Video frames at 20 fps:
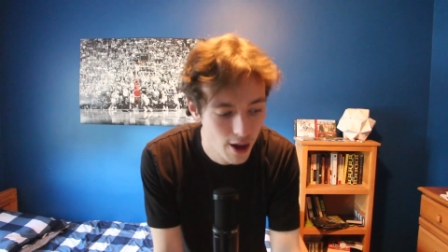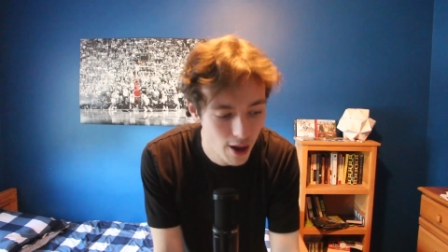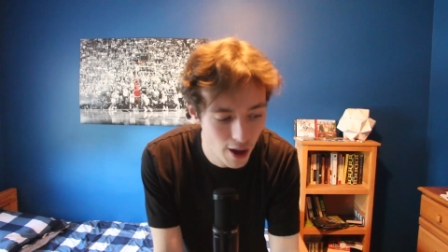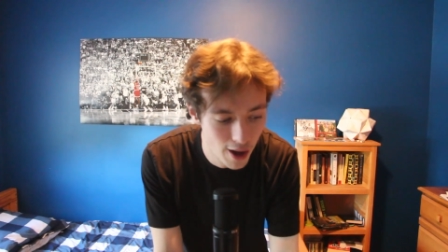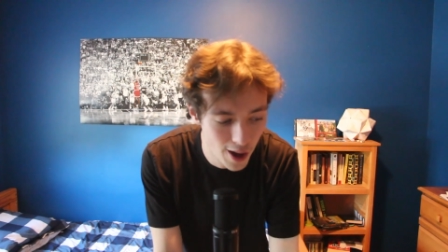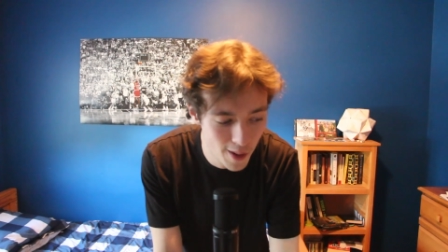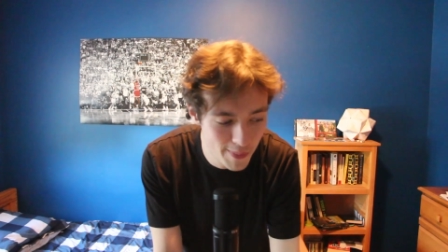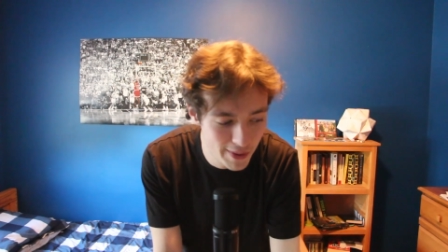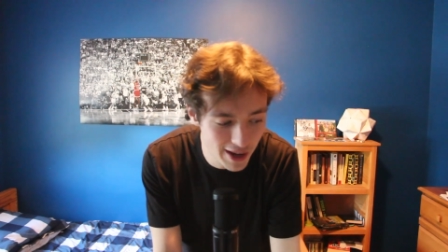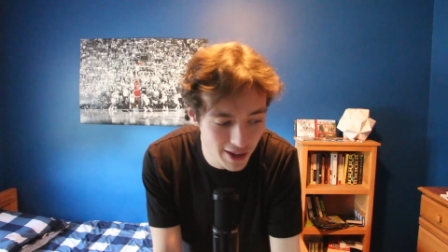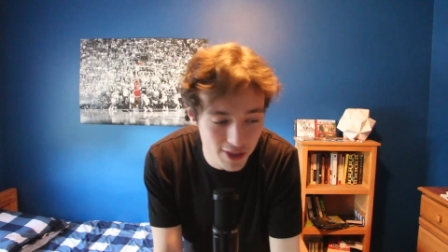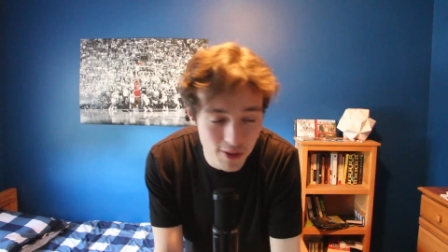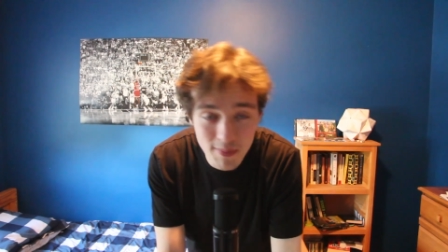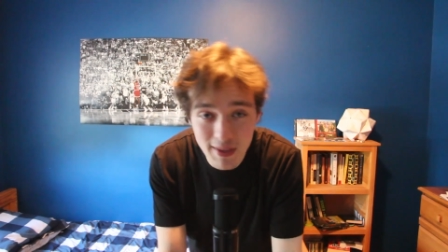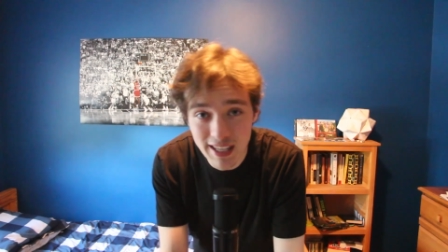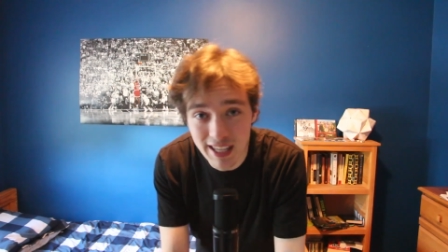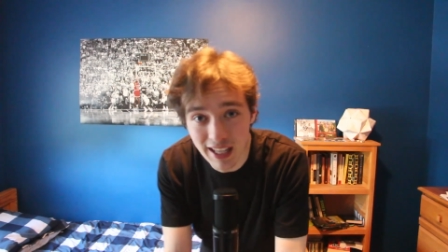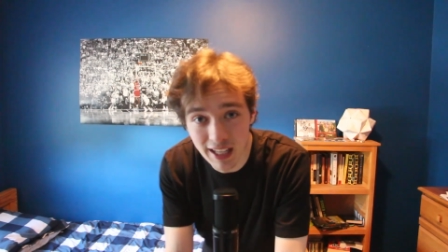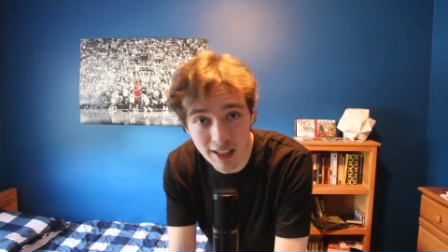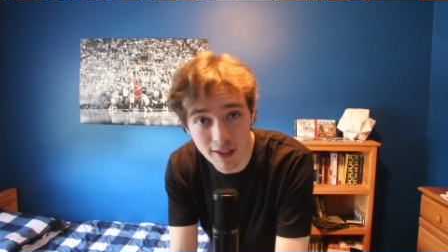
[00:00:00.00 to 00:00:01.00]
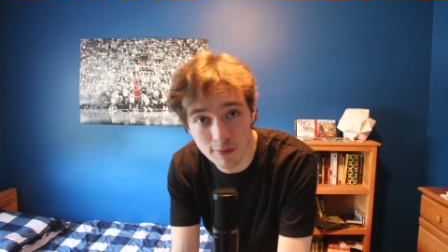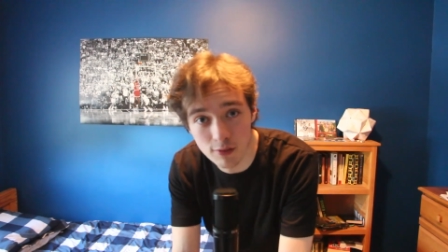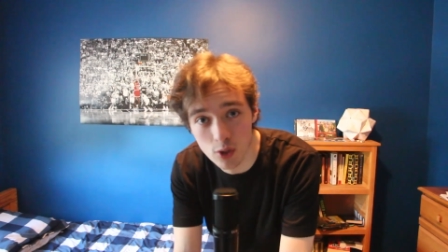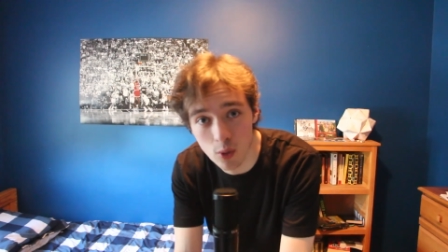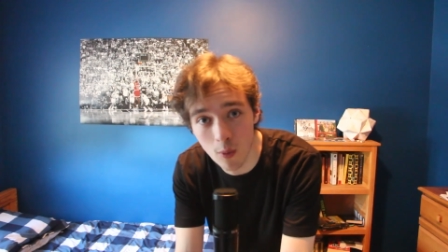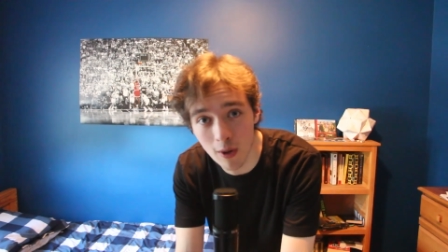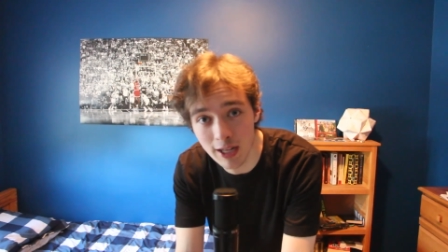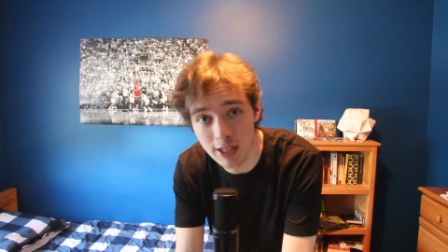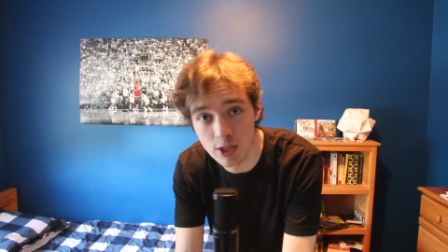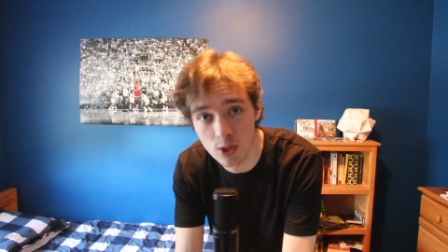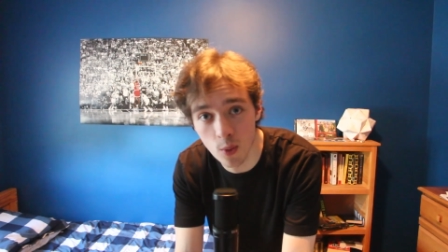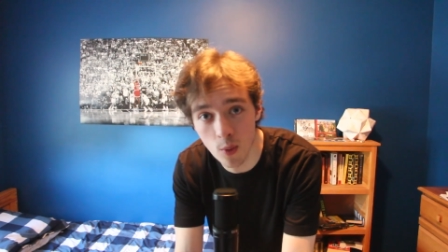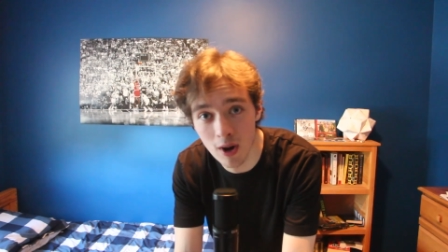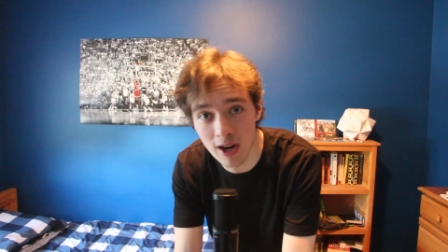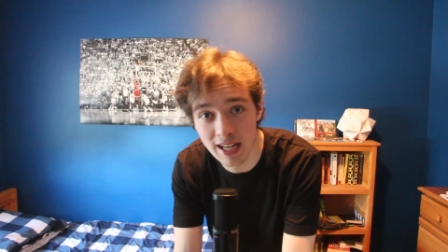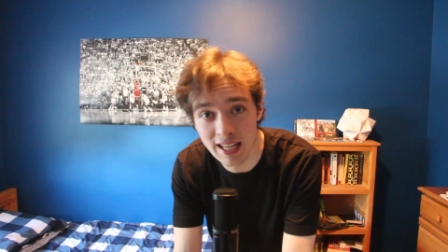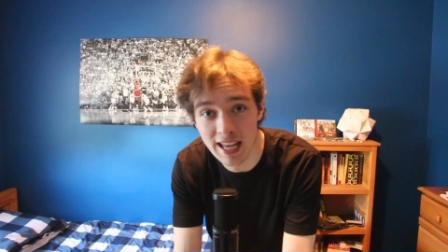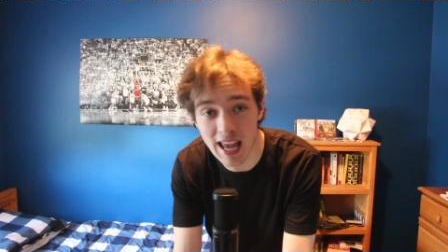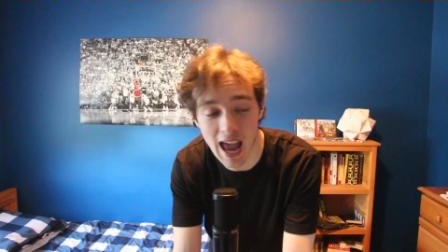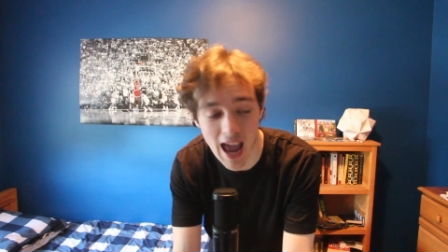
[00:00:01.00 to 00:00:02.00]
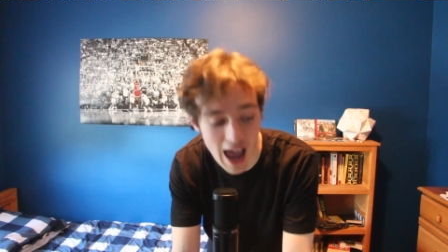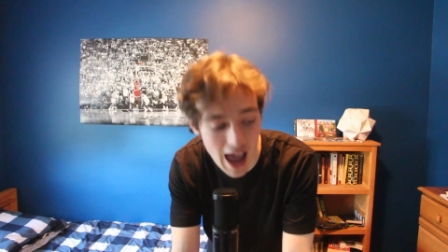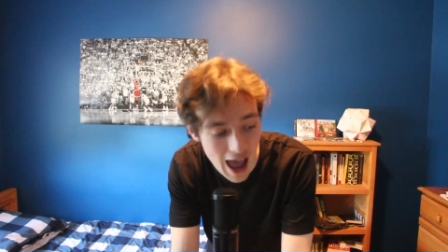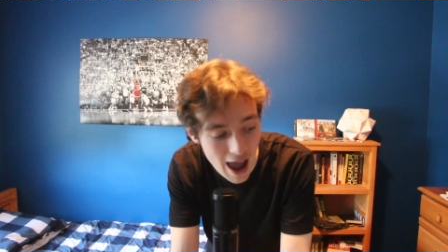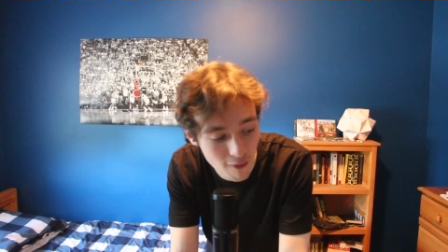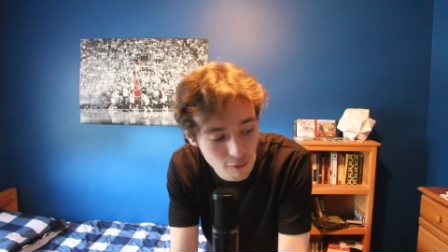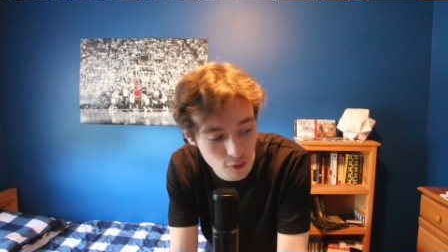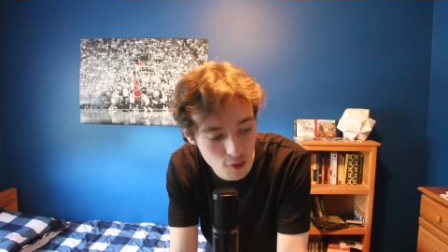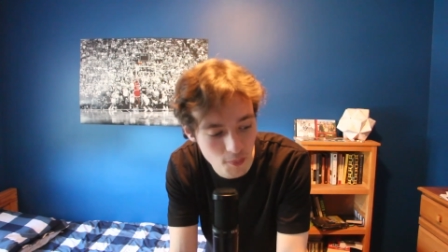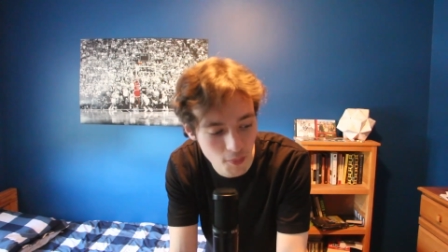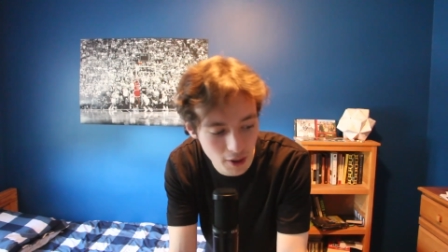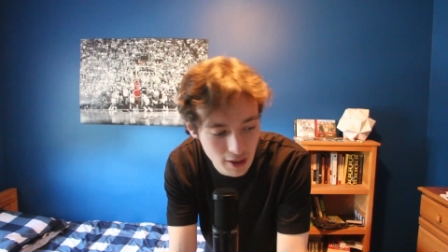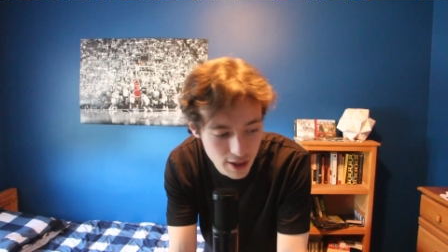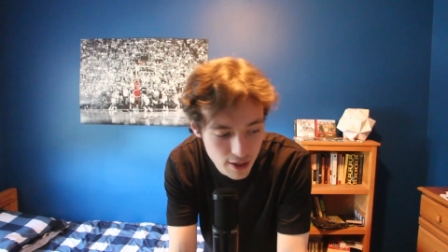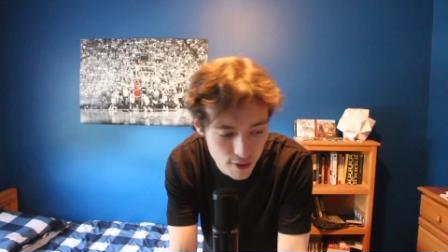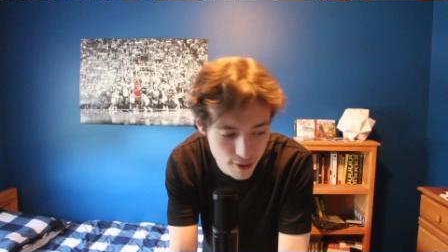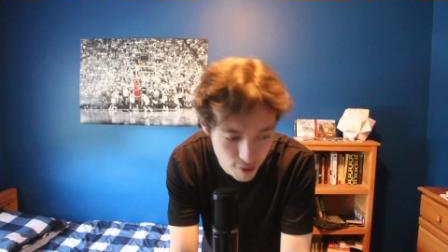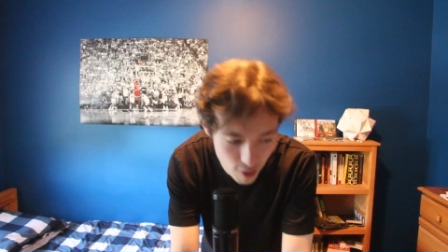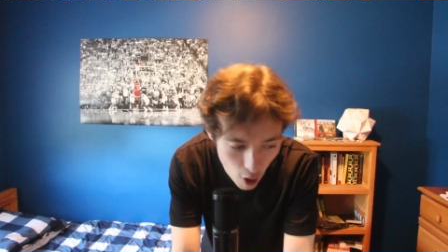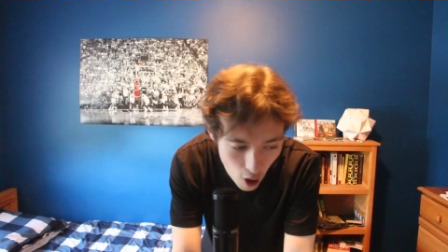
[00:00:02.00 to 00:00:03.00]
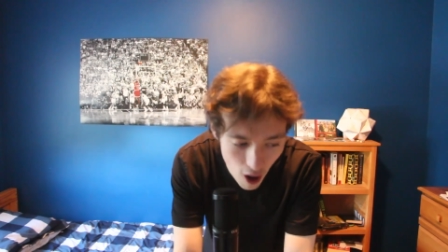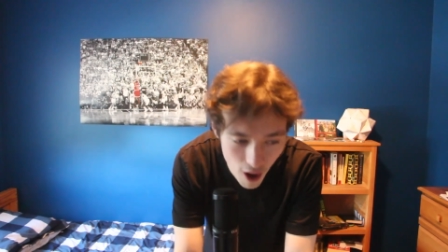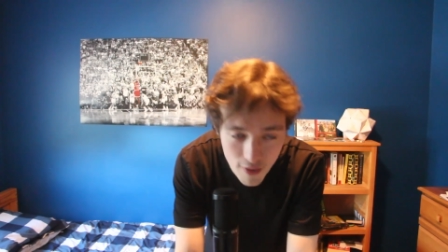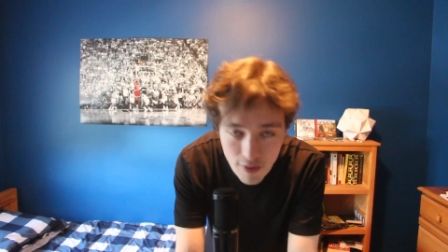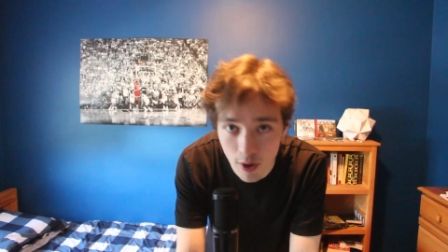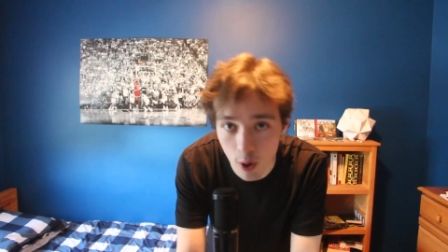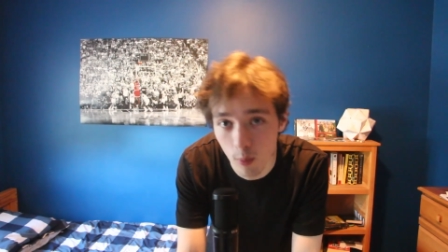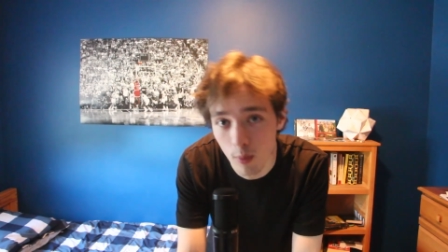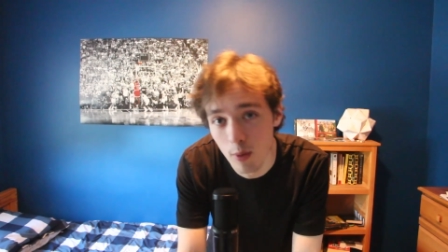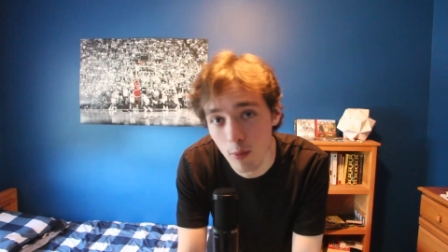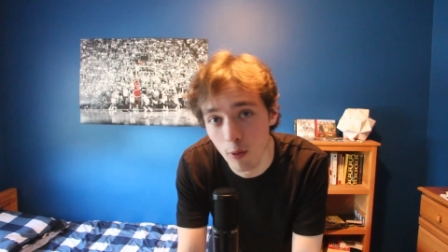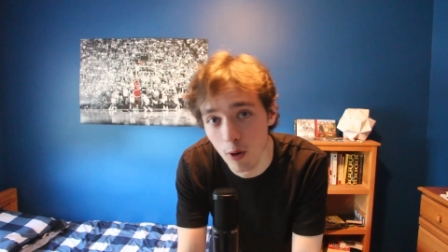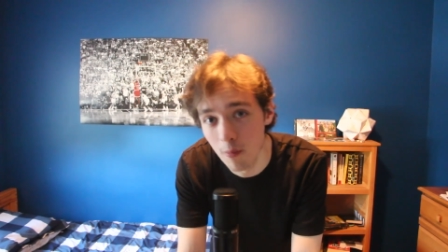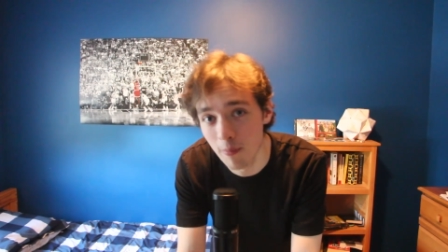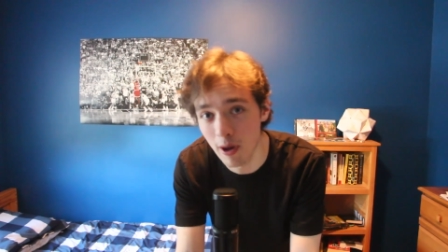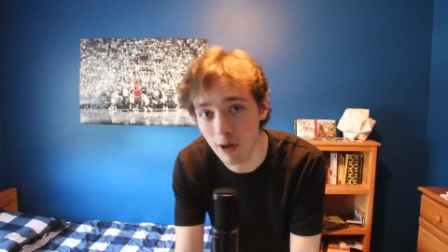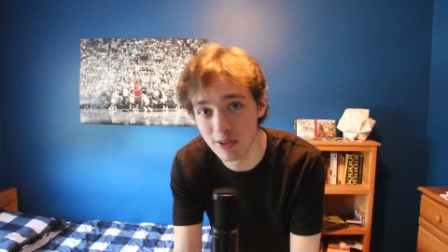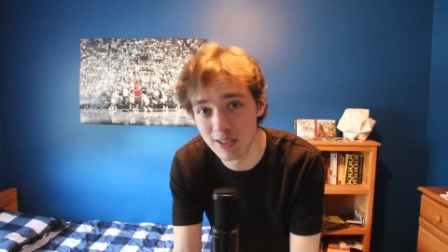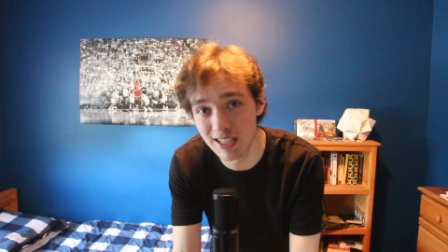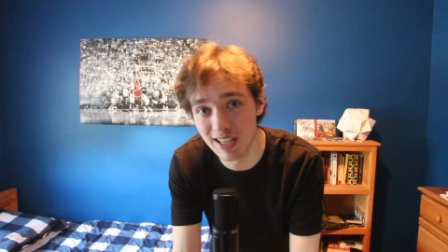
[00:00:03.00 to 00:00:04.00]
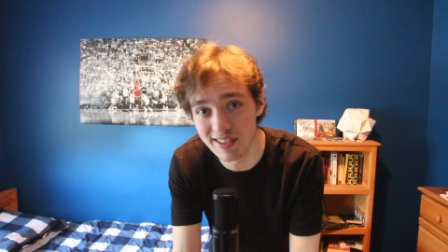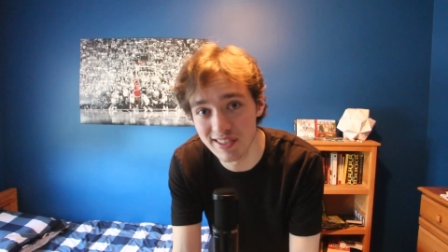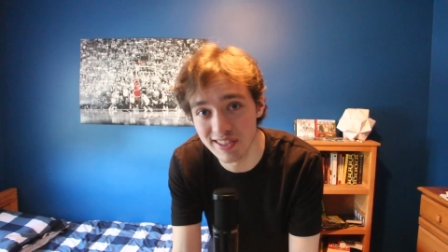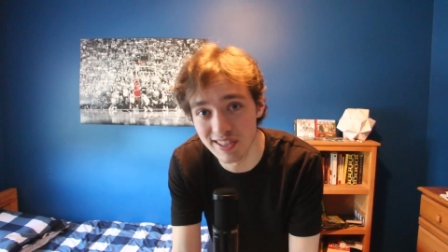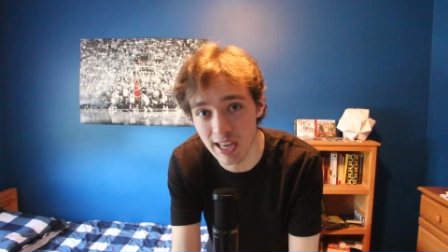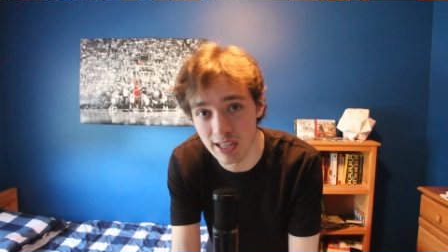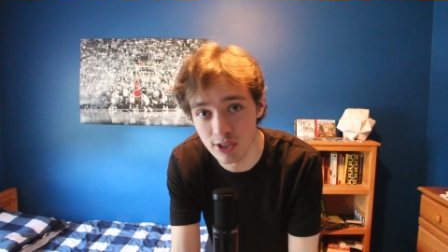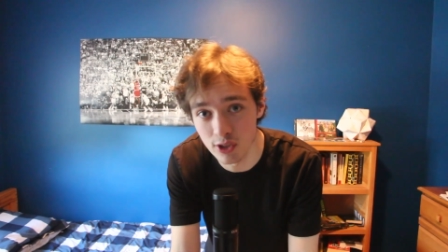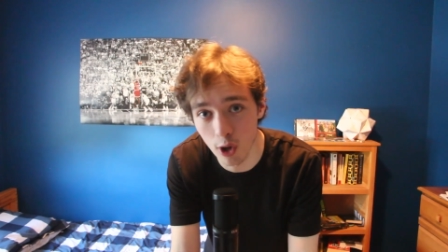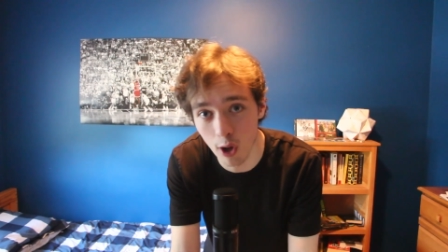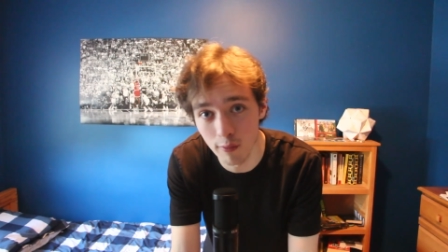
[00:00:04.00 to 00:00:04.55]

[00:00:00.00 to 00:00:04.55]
but at the beginning of 2020, everybody thought that we were about to get sent